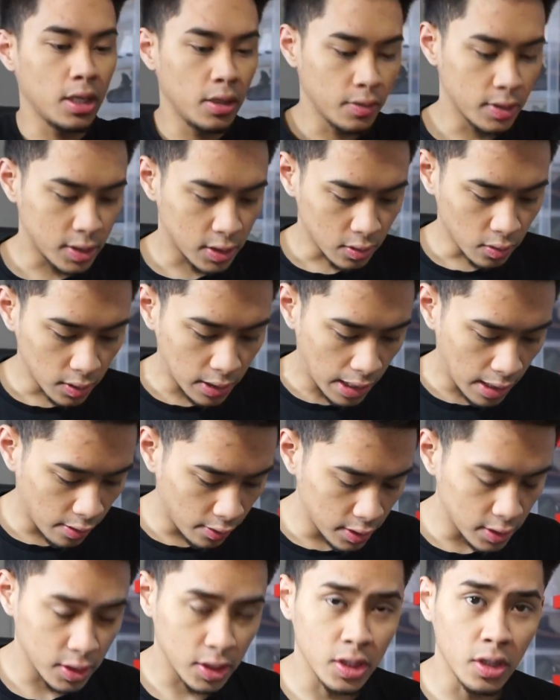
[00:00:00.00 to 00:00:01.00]
knew it sold
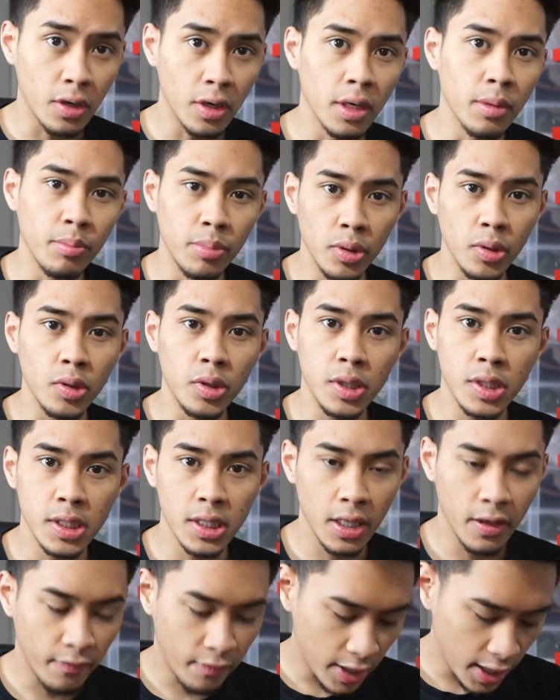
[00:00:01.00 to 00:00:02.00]
out in certain booths
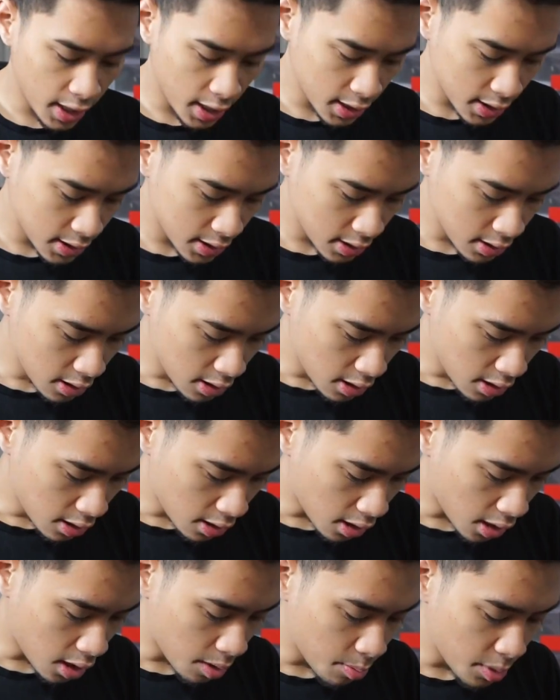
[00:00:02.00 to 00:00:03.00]
in Vegas.
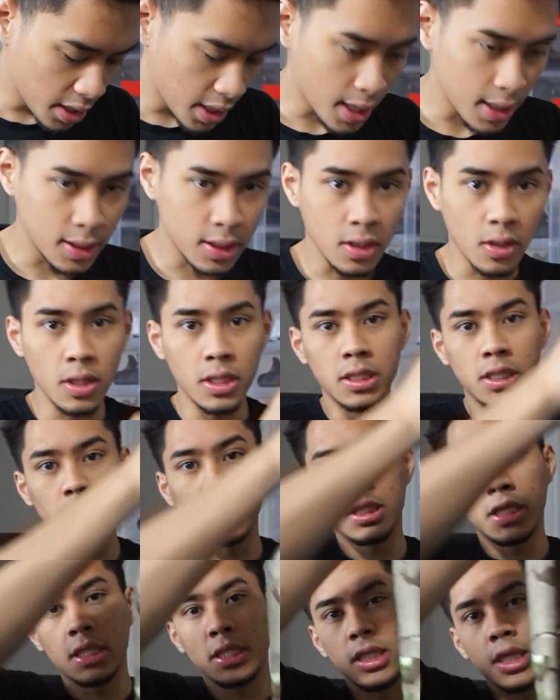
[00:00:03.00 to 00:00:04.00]
Uh, but yeah, so this
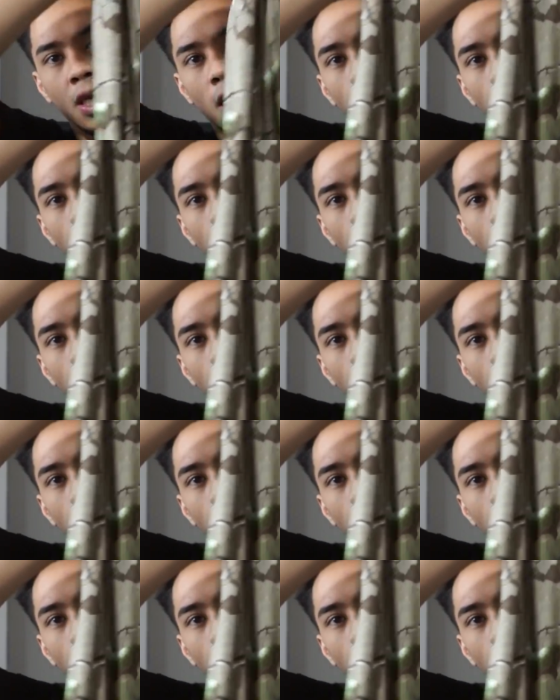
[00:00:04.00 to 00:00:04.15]
is just the